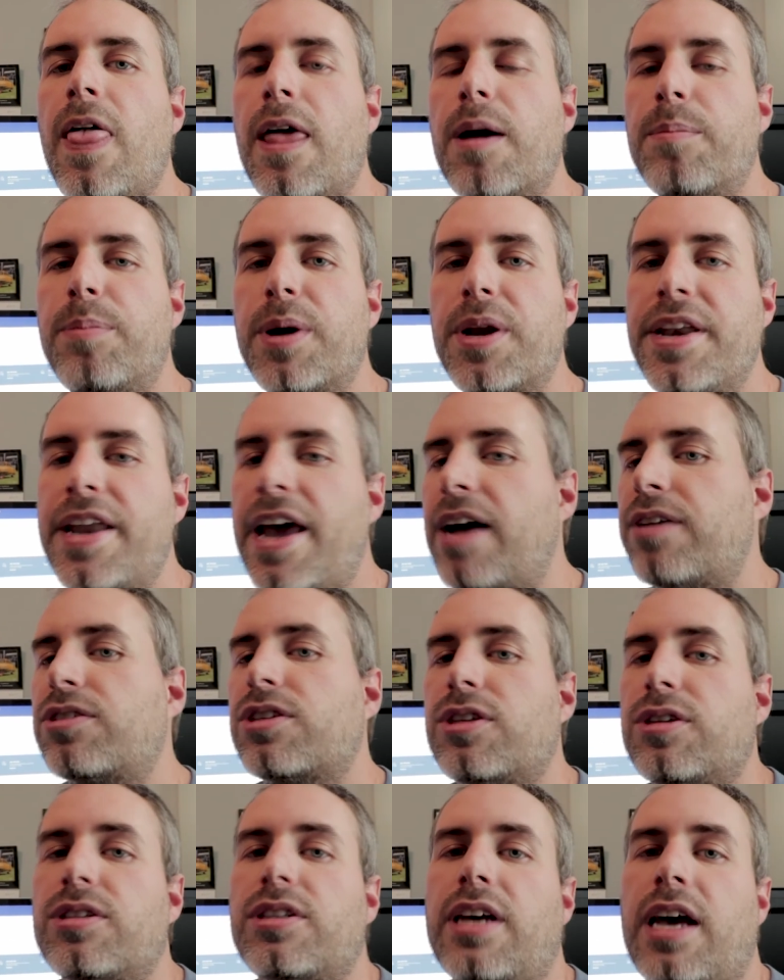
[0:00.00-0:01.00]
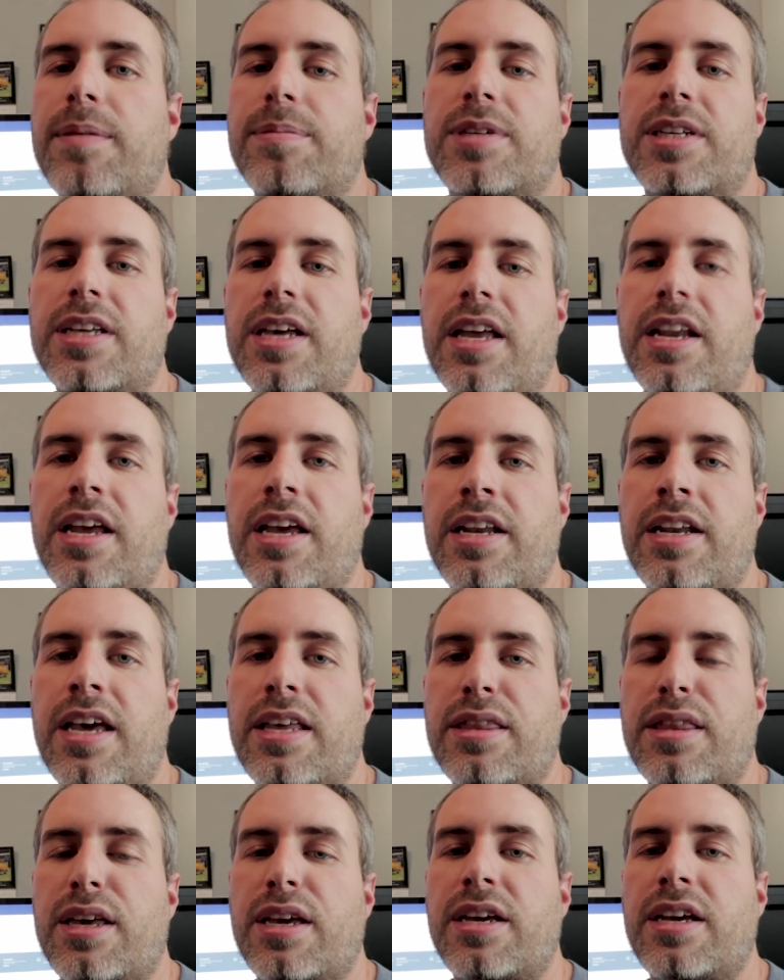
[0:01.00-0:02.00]
But now's a good time to get in, I
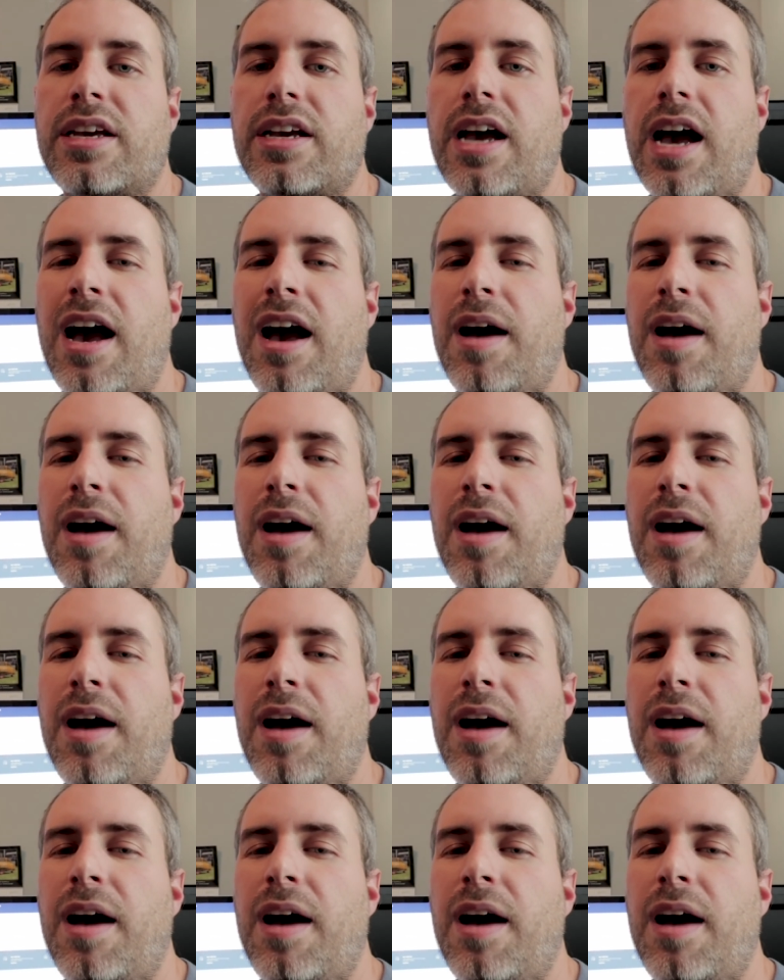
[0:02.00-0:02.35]
think.